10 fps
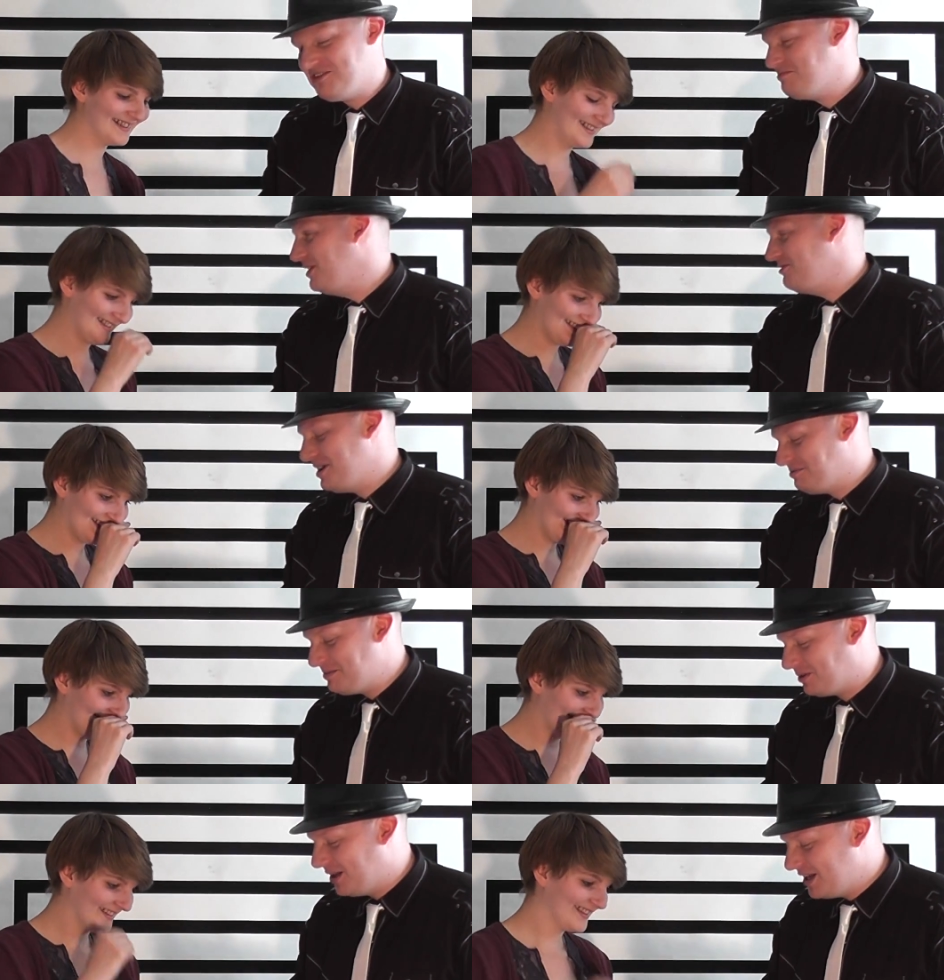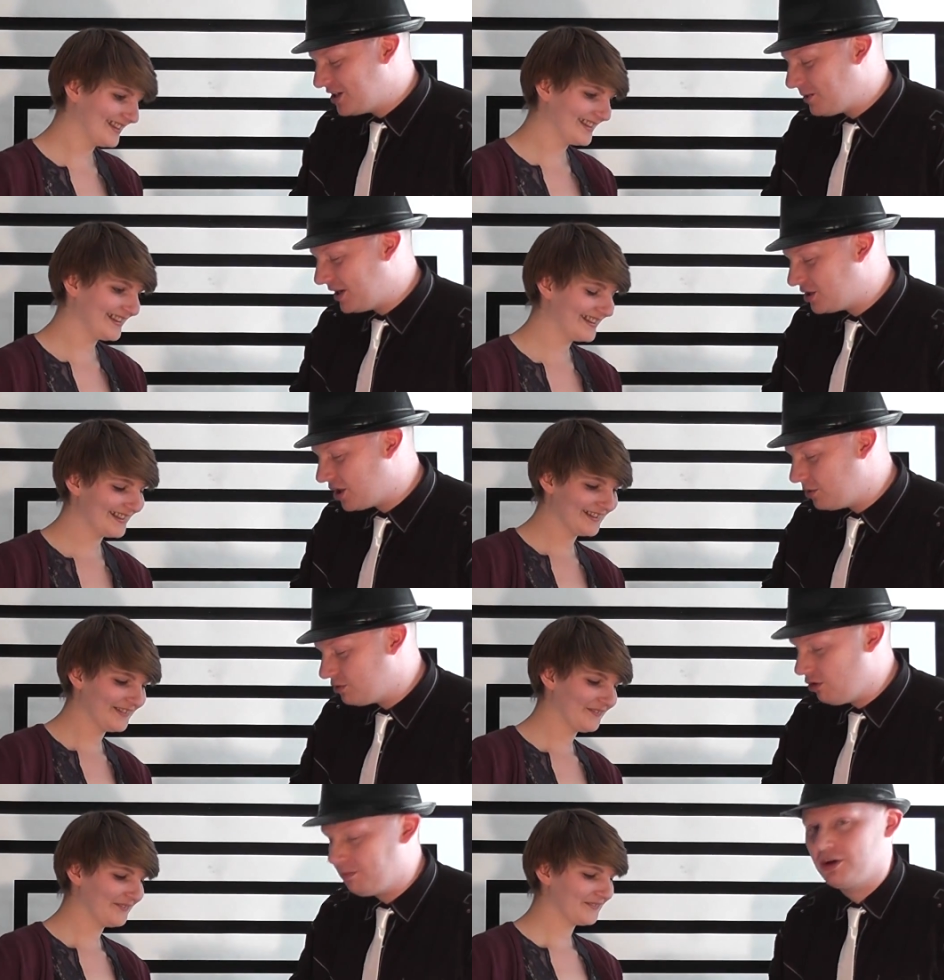Speaker 1: not real people. So I
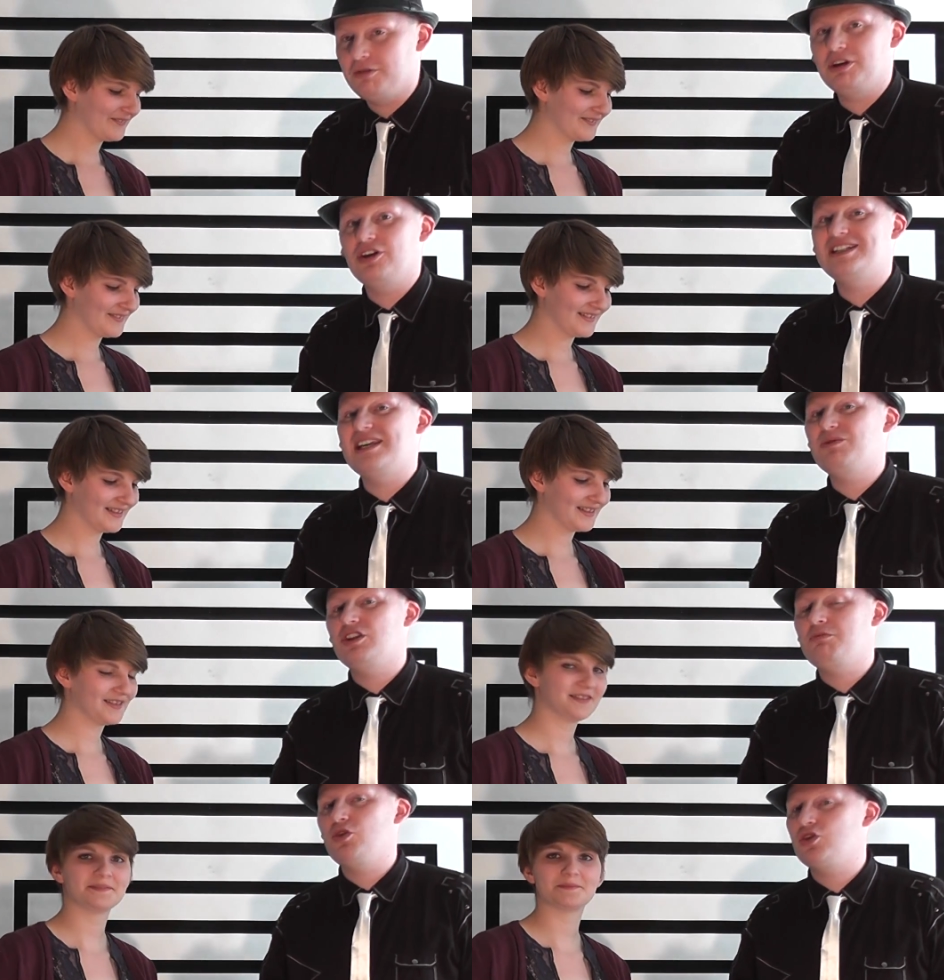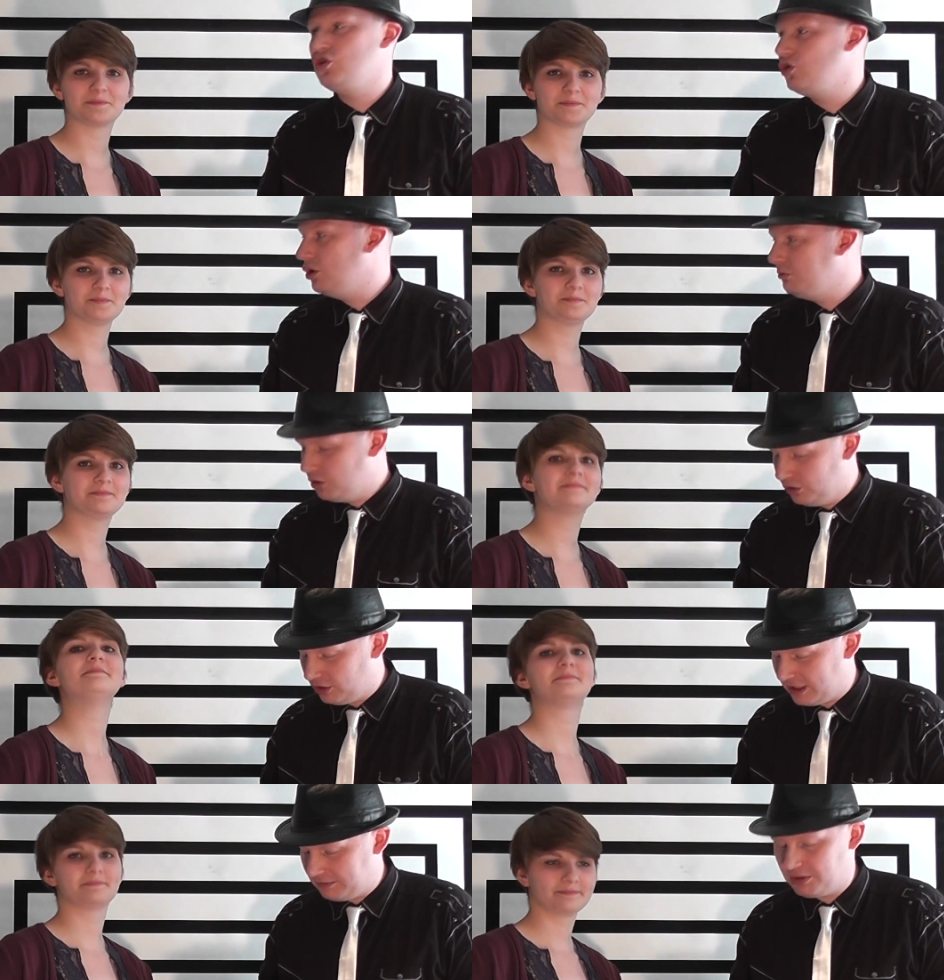chose Robert because he was the most normal
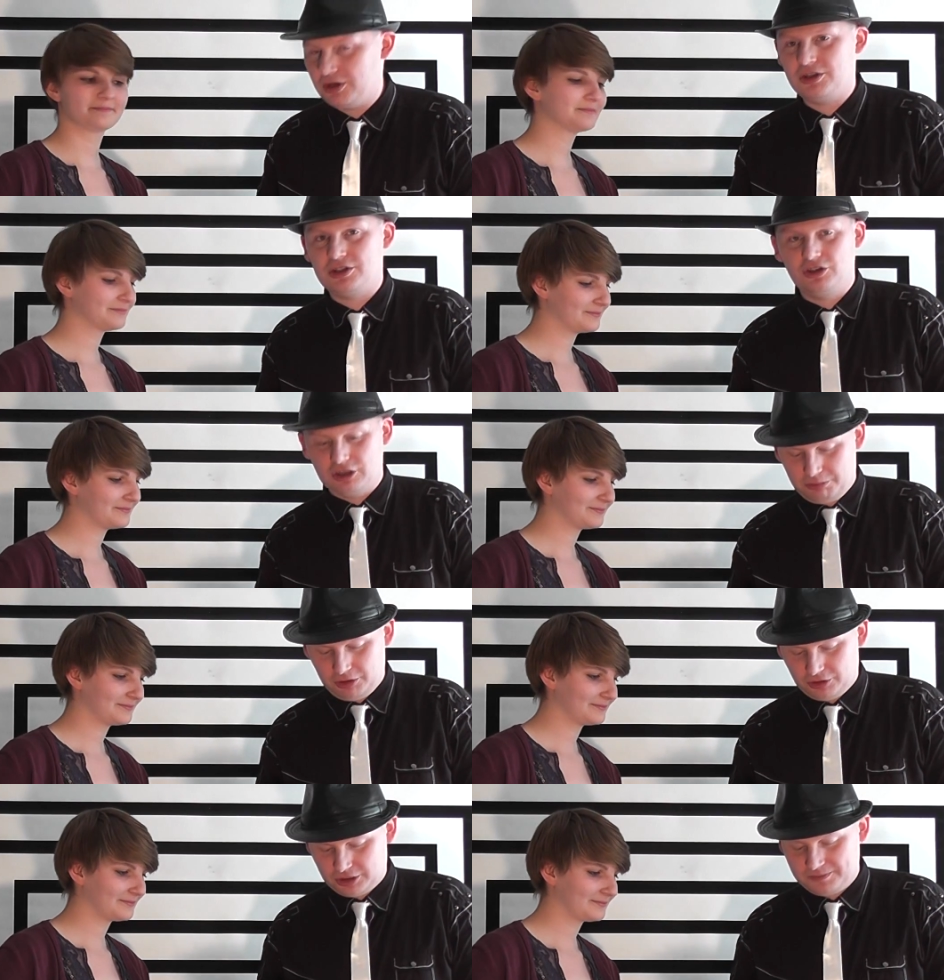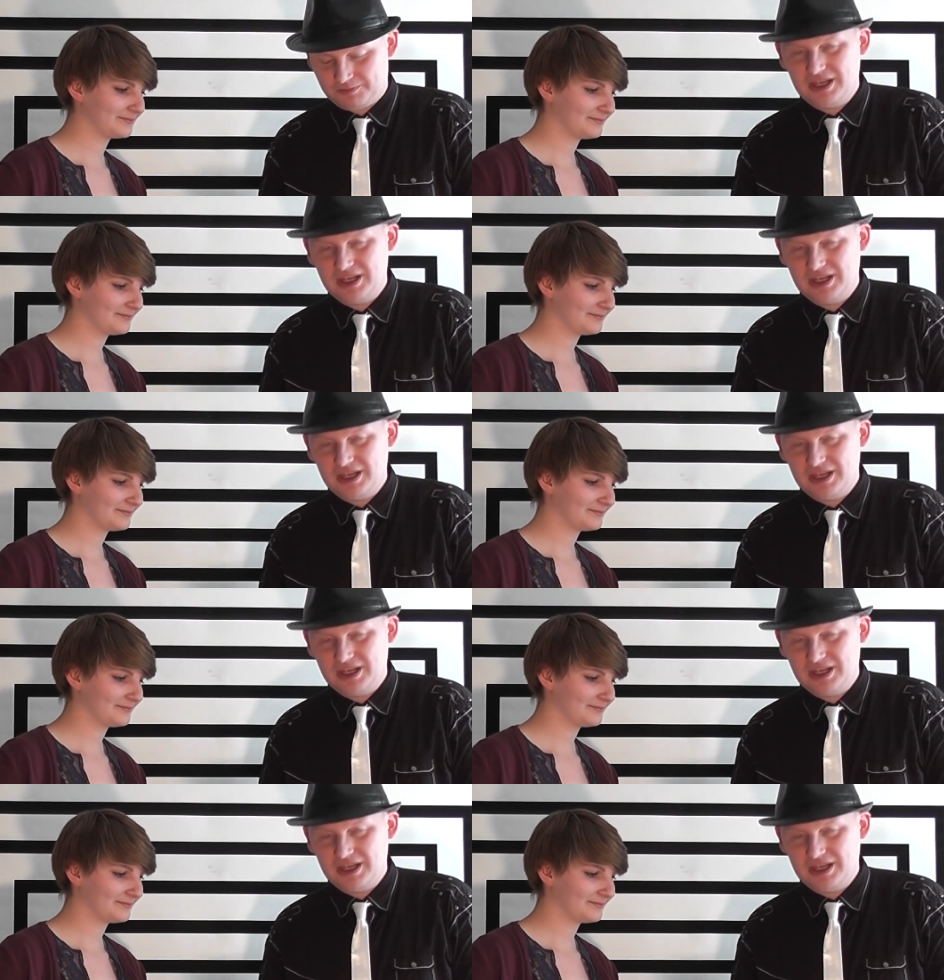looking person on the board.